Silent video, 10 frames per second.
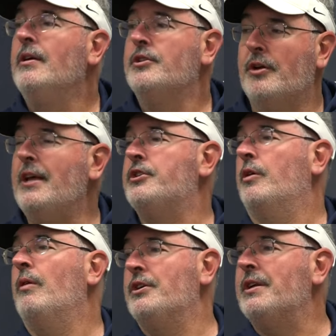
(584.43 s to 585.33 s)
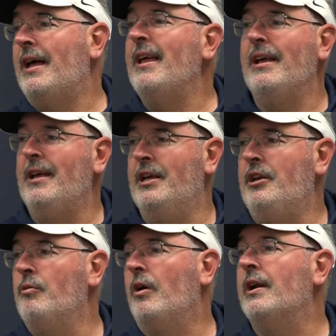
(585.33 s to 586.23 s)
So to answer your question,
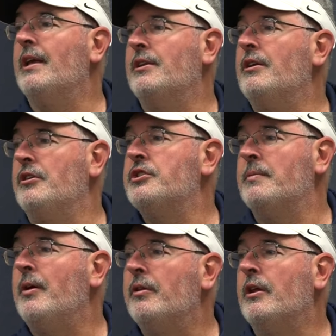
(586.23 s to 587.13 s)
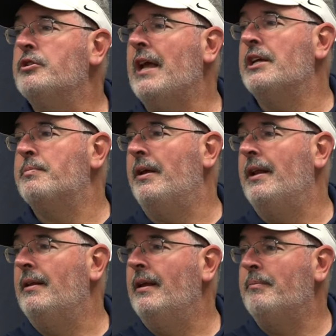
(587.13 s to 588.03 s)
you were going to continue to see both of those guys
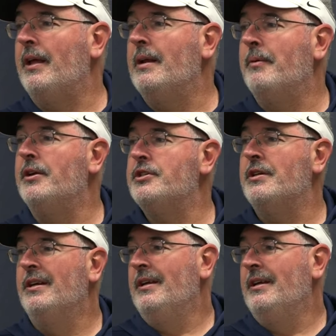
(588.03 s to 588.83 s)
playing a bunch.